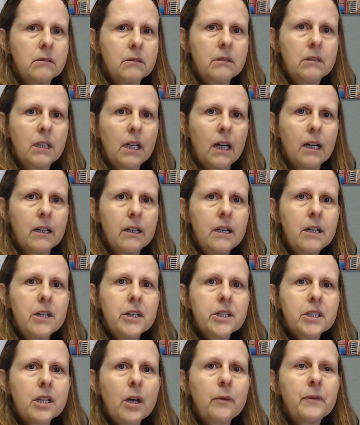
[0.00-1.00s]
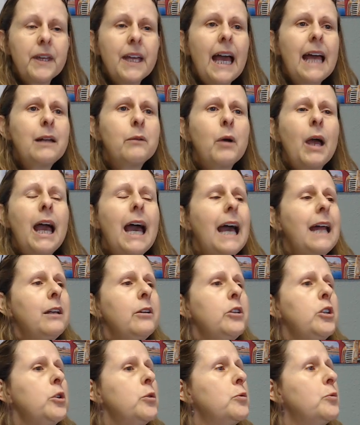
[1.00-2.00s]
yeah. So the anyway, and
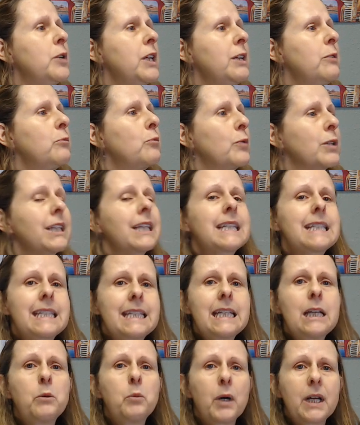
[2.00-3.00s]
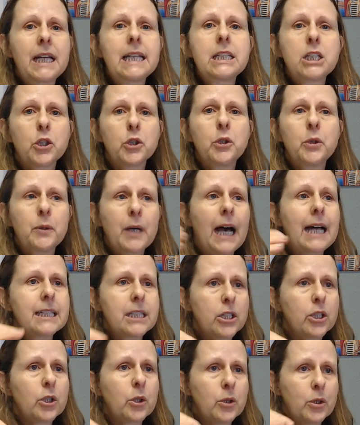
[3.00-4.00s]
you didn't really see one until you got to
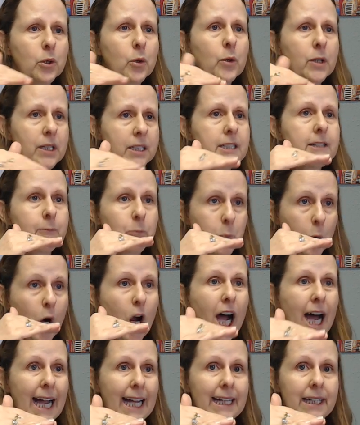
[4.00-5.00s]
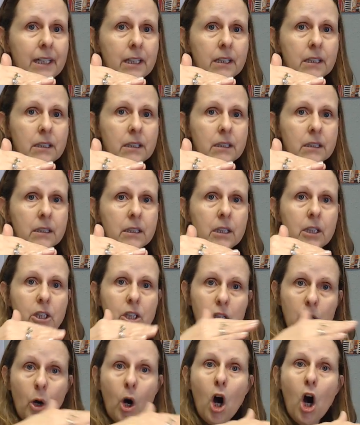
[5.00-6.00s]
the cornice of pride.
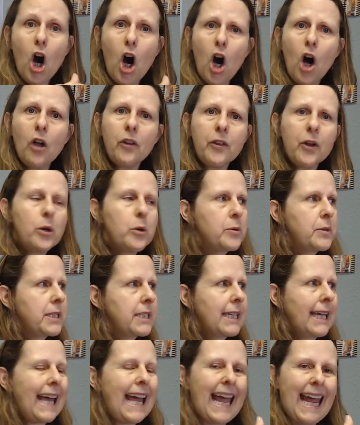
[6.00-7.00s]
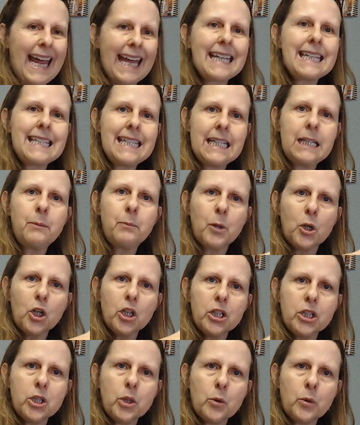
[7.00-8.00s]
You know, all those
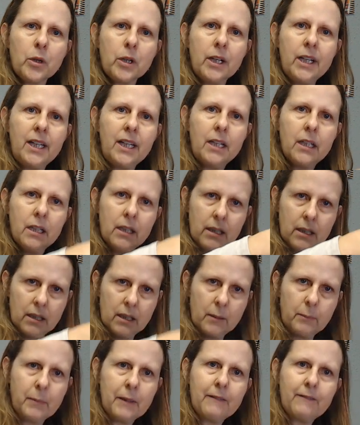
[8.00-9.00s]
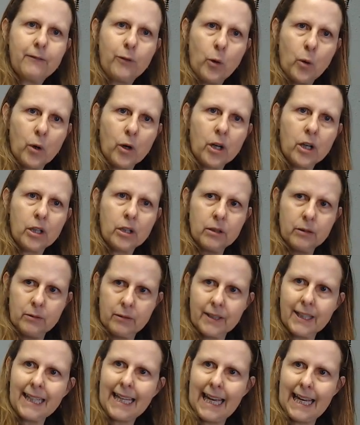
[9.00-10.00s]
anti-purgatory before
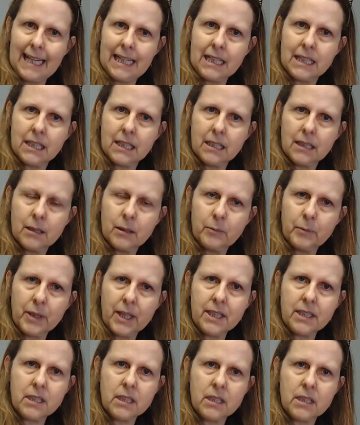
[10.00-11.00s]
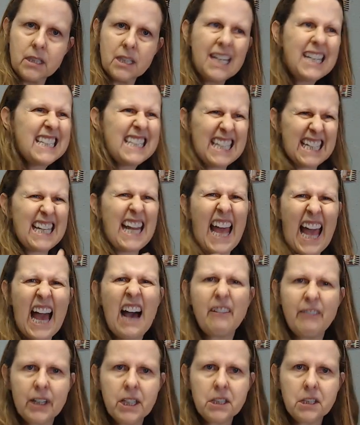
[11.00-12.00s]
the gate places didn't
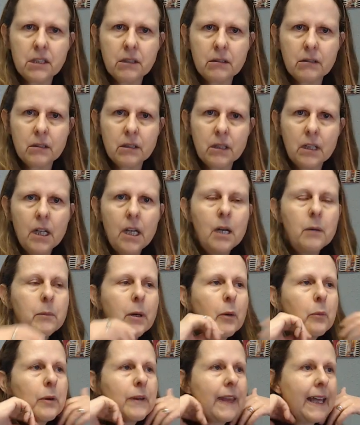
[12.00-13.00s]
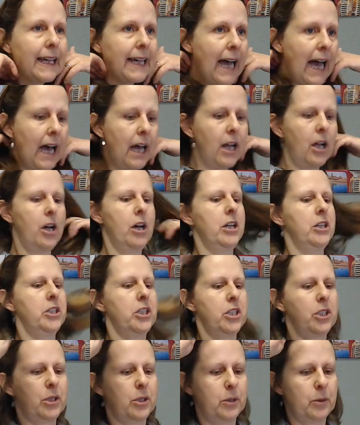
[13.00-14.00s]
have it. But when they got
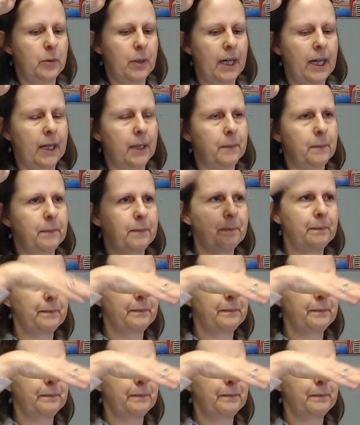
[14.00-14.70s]
onto um,